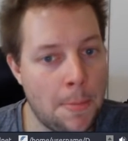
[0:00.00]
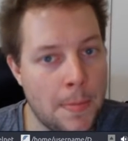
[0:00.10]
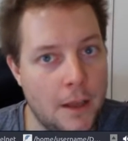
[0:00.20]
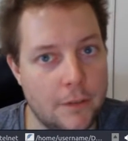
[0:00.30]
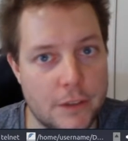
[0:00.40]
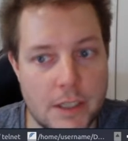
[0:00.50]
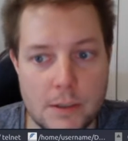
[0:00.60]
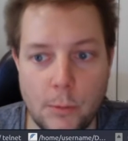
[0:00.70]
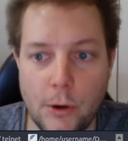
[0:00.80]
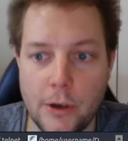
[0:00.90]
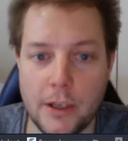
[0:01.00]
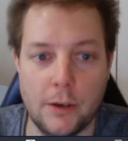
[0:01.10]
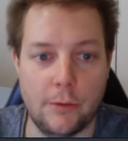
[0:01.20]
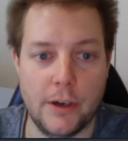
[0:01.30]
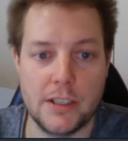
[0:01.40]
If it doesn't work in
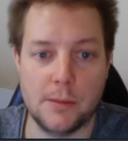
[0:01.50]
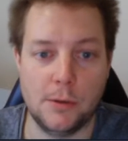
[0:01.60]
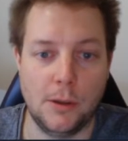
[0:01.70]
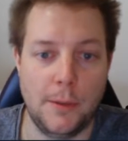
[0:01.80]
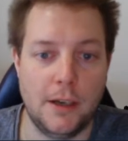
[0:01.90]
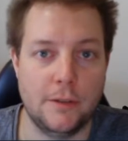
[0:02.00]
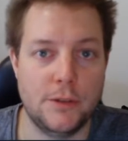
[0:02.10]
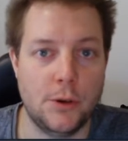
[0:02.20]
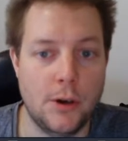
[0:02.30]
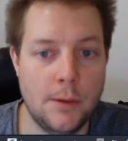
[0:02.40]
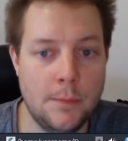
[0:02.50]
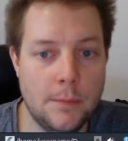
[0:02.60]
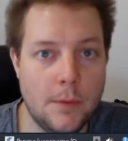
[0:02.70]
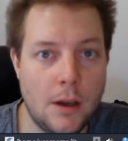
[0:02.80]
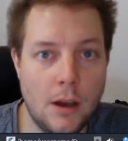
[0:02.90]
a reasonable amount of time,
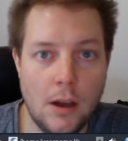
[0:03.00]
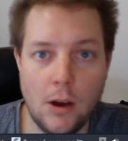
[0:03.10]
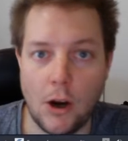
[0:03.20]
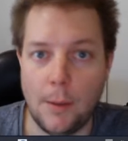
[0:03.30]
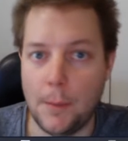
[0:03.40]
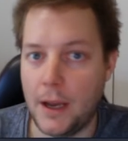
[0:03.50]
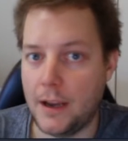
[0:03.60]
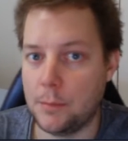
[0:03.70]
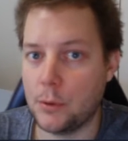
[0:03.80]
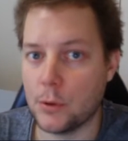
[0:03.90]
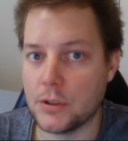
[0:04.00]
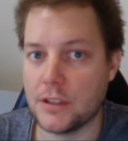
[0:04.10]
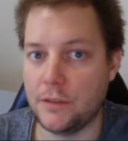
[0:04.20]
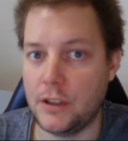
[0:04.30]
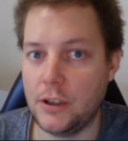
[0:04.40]
I may pause the
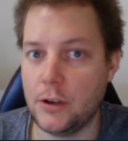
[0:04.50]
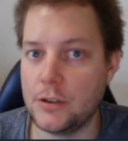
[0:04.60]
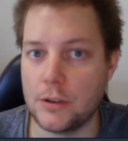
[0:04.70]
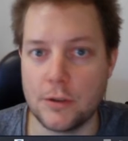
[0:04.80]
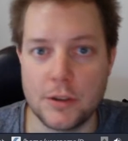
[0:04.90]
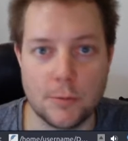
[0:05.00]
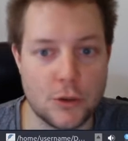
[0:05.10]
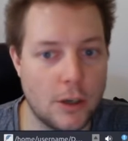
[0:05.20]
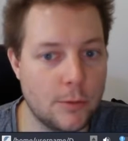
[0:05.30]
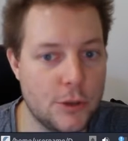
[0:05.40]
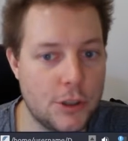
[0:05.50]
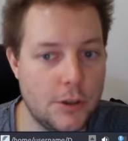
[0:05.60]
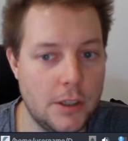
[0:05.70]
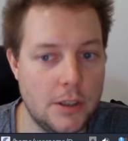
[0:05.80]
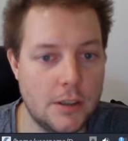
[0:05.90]
video to do some
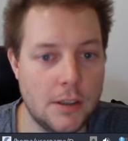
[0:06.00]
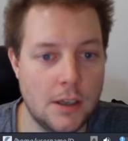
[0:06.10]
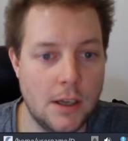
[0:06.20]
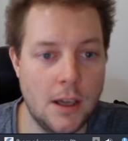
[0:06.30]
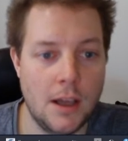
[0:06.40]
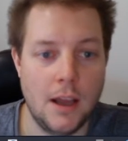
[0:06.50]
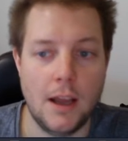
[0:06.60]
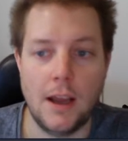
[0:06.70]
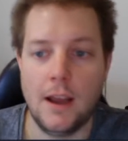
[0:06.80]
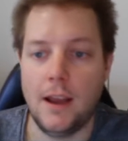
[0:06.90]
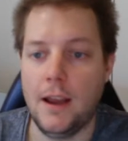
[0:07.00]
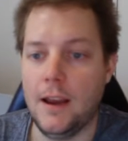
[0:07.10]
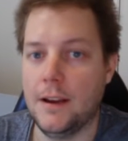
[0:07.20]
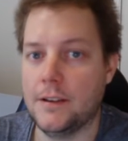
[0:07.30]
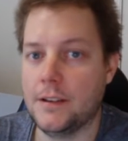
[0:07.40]
troubleshooting,
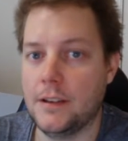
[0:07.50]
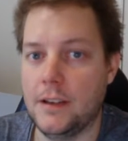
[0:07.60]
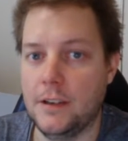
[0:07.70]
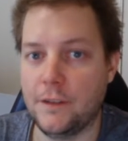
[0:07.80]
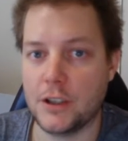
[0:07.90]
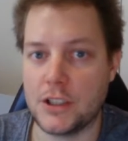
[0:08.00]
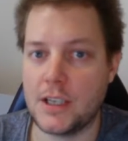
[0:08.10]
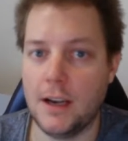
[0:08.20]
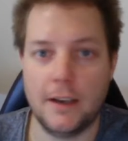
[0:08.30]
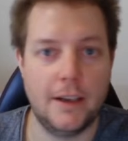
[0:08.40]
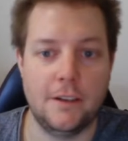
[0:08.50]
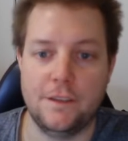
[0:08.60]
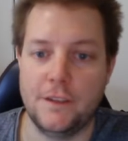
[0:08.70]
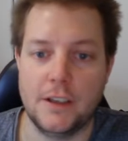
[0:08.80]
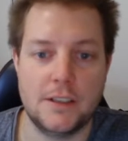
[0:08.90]
and if I just can't get it
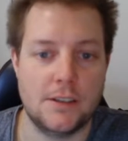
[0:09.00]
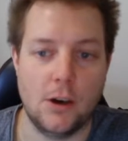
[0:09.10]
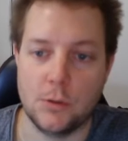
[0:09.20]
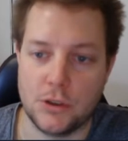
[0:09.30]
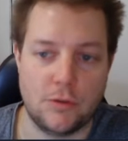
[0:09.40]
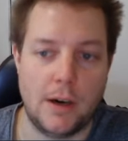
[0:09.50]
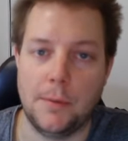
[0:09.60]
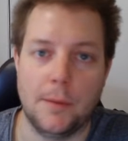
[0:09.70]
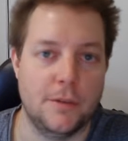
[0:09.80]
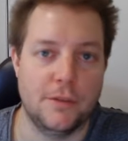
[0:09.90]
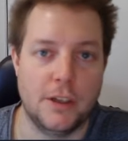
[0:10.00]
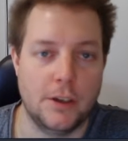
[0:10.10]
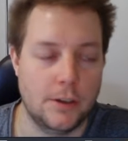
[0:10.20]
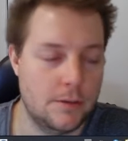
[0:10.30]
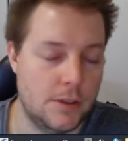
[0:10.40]
fixed, I'll just wrap up the
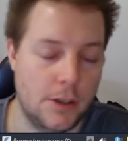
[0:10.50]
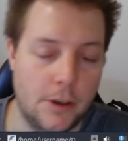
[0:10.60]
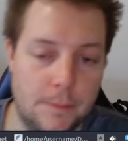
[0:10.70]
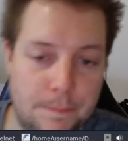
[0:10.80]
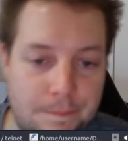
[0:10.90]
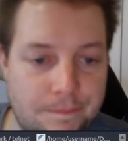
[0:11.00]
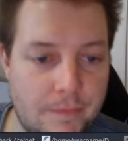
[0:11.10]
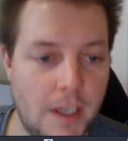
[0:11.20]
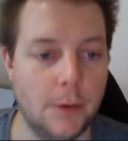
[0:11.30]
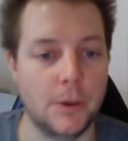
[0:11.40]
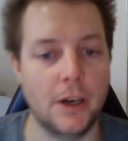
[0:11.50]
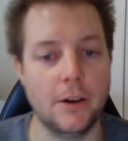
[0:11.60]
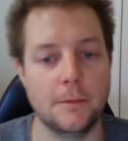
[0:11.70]
video. So here we go.